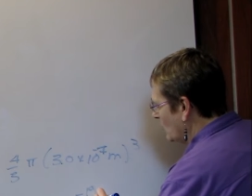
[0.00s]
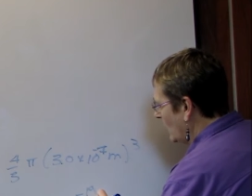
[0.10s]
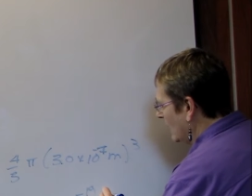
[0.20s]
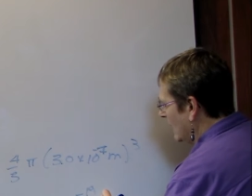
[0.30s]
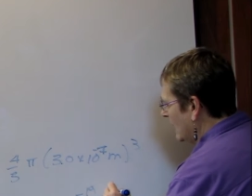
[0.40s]

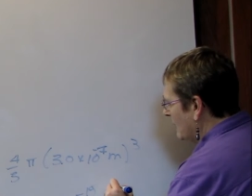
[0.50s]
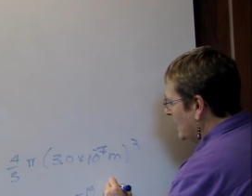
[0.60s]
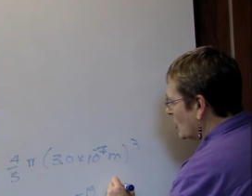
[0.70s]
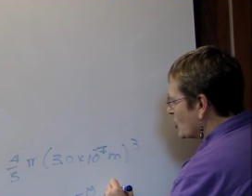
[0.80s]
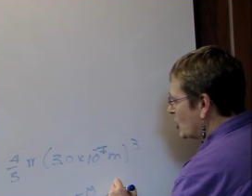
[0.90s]
Well,
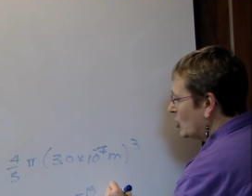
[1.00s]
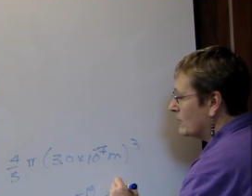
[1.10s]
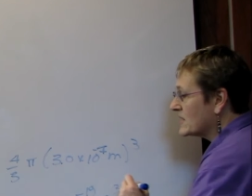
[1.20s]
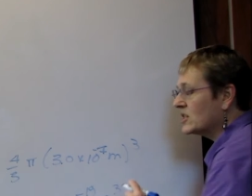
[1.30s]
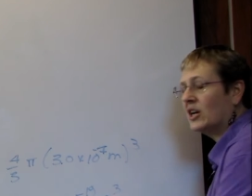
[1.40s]
meters
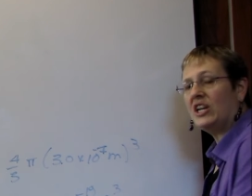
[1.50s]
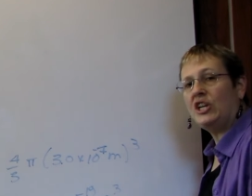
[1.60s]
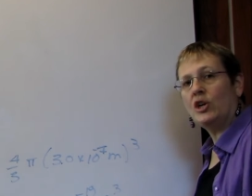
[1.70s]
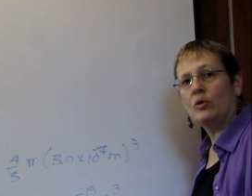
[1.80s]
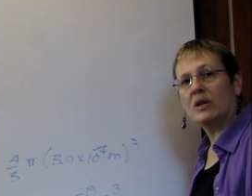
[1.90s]
cubed is not a
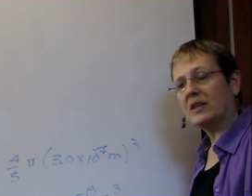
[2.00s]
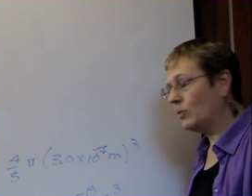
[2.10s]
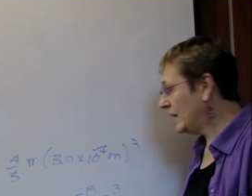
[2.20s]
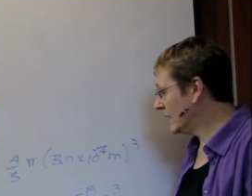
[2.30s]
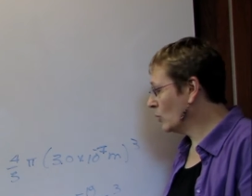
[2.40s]
unit that
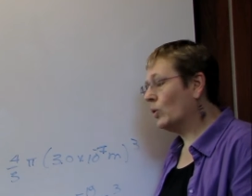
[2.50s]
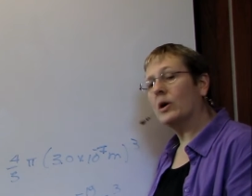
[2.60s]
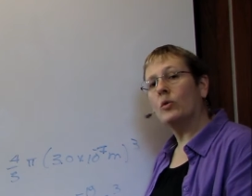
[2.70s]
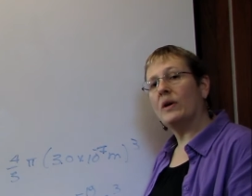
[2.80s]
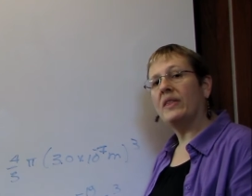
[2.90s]
we can
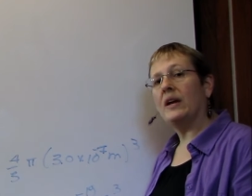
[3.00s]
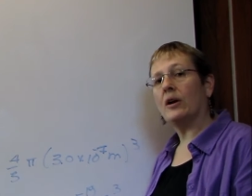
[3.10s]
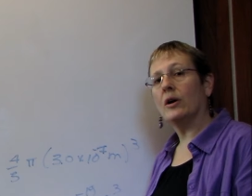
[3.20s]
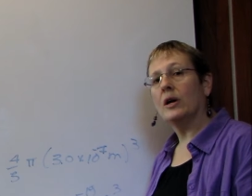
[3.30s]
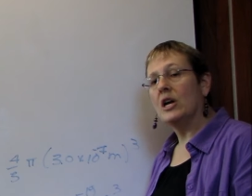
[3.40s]
work with
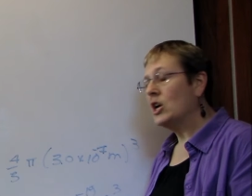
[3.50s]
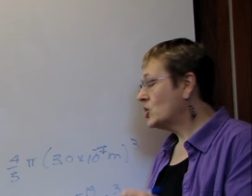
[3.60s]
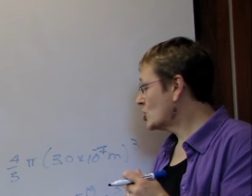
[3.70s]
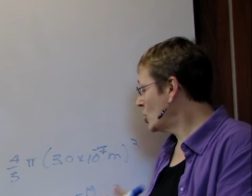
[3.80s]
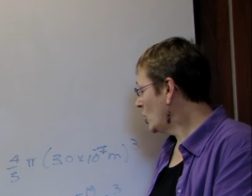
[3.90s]
here,
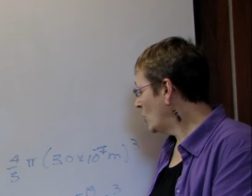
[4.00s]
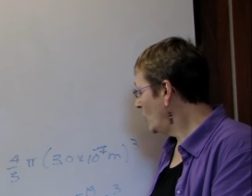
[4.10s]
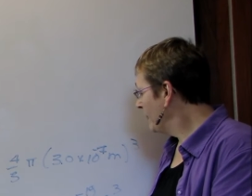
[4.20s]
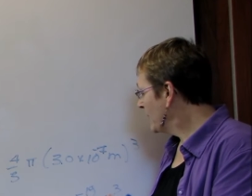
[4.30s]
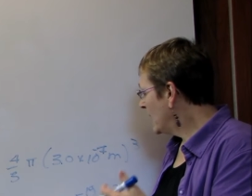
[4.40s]

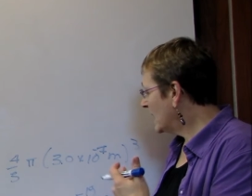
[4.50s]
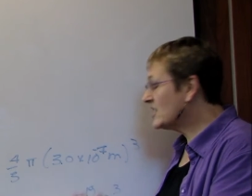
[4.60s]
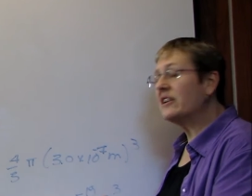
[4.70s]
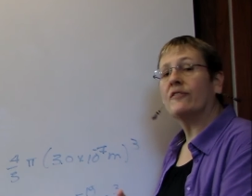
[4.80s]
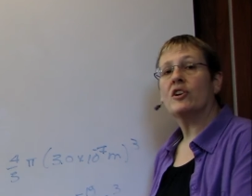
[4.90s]
so
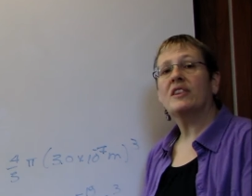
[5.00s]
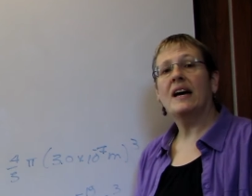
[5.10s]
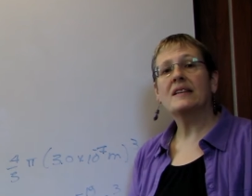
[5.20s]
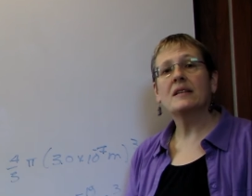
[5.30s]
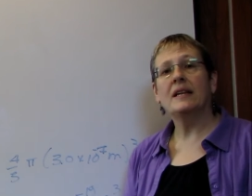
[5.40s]
let's convert
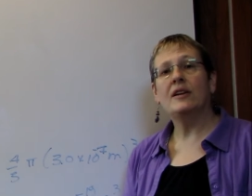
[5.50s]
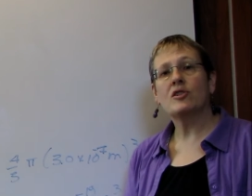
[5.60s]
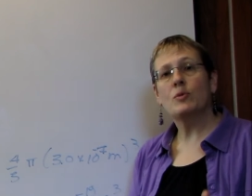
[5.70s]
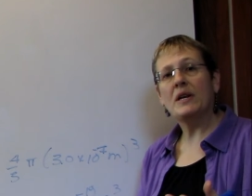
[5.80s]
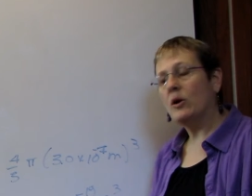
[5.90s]
that to
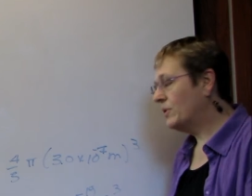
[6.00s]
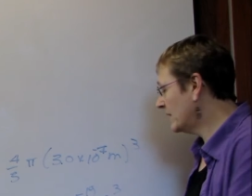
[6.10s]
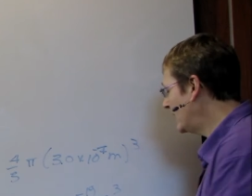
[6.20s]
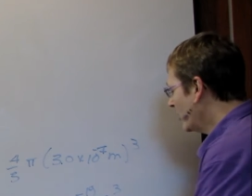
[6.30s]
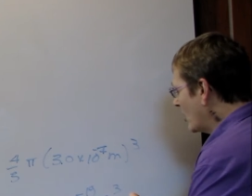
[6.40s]
liters. We know
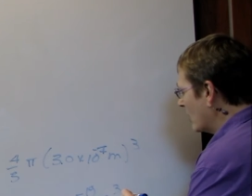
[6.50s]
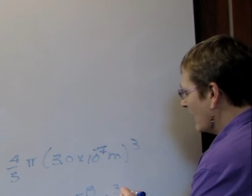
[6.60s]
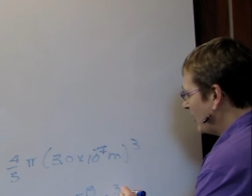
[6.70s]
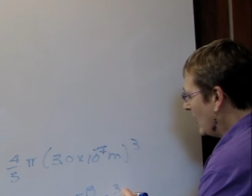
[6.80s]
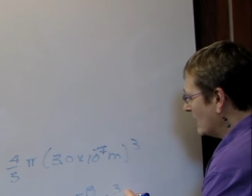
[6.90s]
that there are
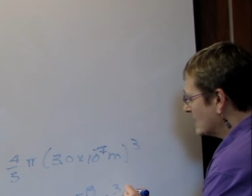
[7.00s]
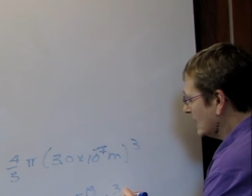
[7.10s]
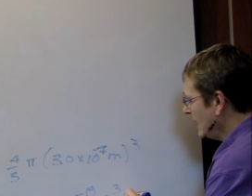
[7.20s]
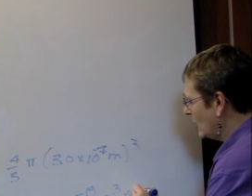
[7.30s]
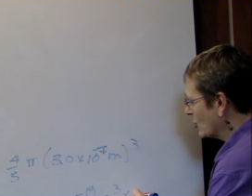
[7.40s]
1,000
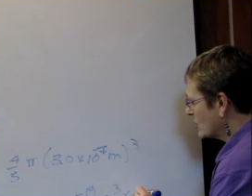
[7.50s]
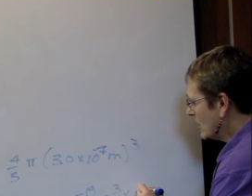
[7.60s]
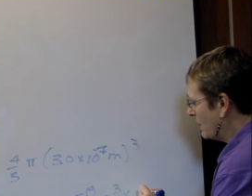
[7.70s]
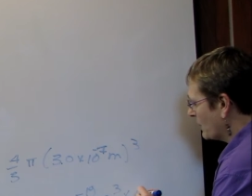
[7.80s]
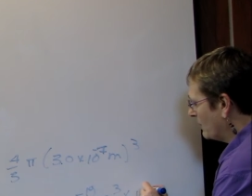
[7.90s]
liters
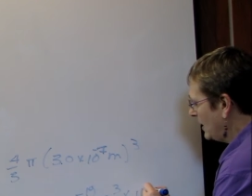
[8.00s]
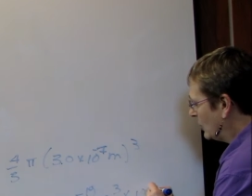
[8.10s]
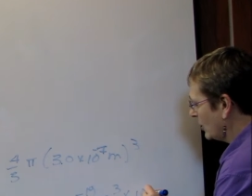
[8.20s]
per meter